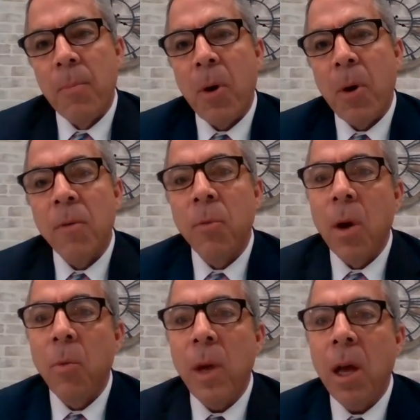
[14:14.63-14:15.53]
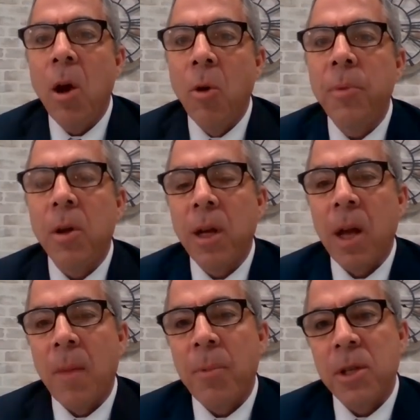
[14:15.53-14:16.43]
part of what we hope to
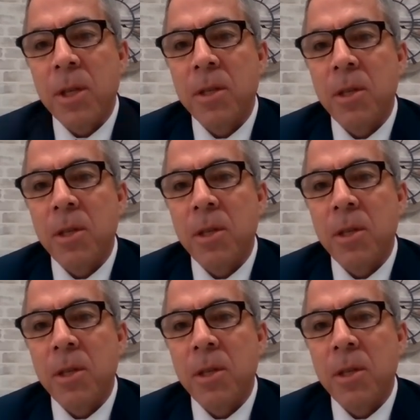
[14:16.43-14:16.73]
accomplish is